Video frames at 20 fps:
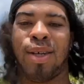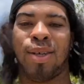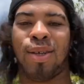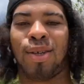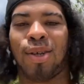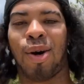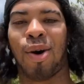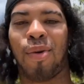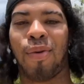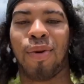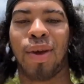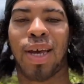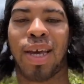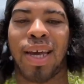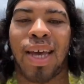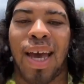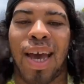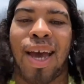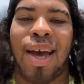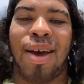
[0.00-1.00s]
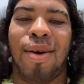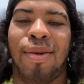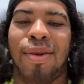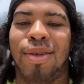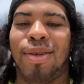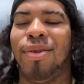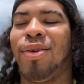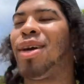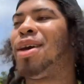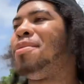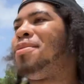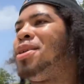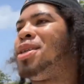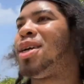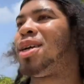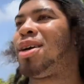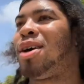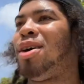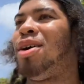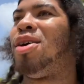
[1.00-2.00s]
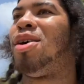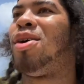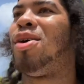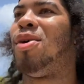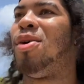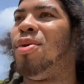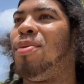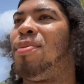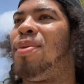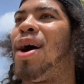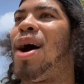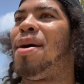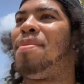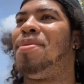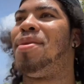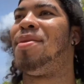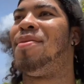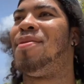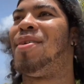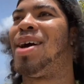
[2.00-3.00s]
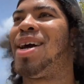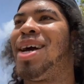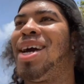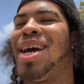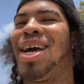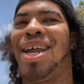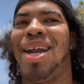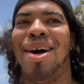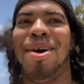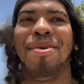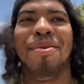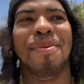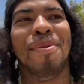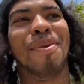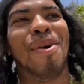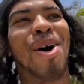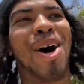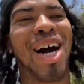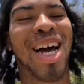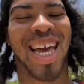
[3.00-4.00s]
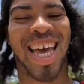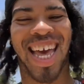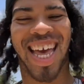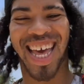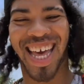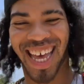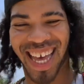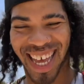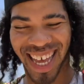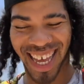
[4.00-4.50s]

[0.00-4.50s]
So we came to check out our old property, right? And I'm walking.